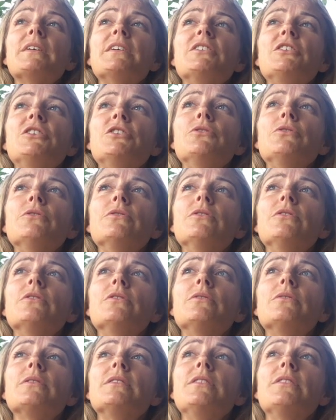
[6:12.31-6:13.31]
you
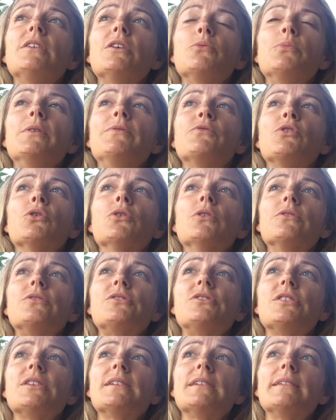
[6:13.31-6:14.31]
know, we've
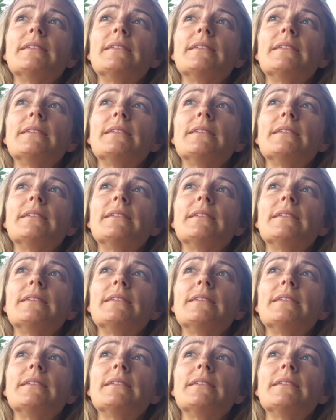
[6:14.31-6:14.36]
got